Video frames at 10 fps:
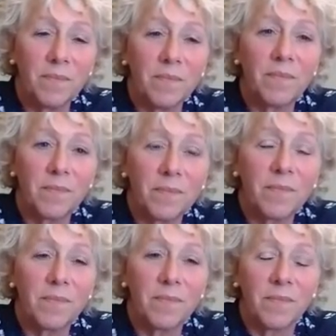
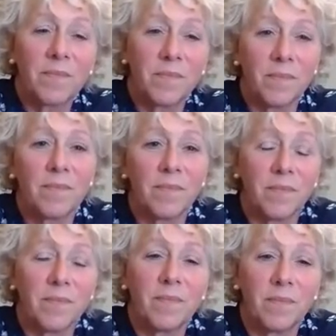
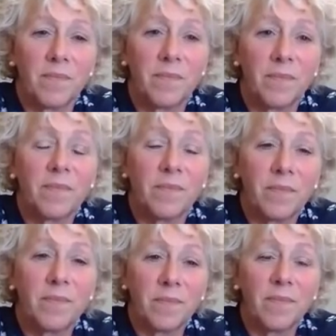
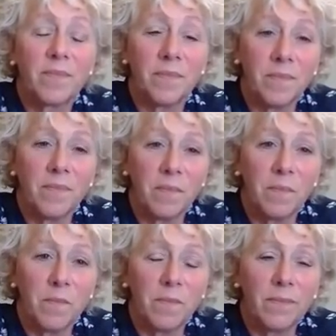
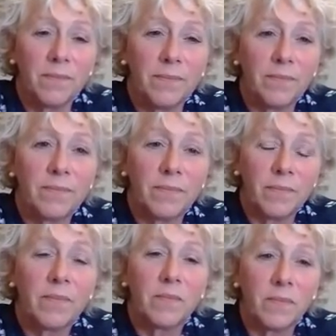
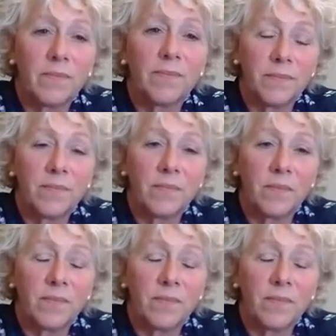(not speaking)